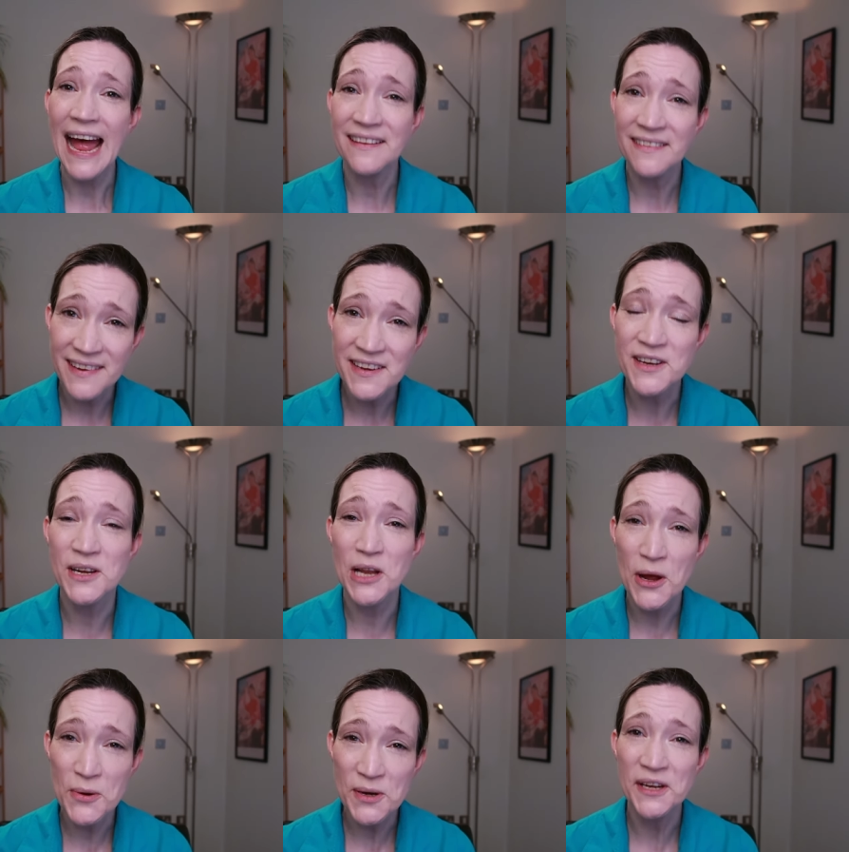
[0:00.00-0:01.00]
anti
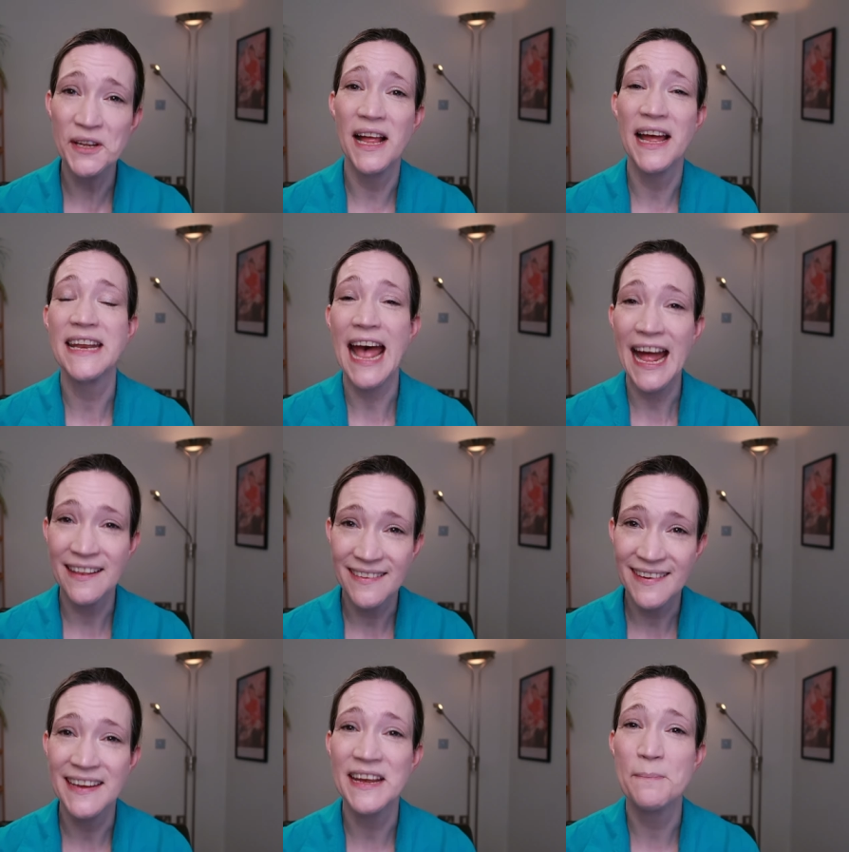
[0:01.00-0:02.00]
colonial and anti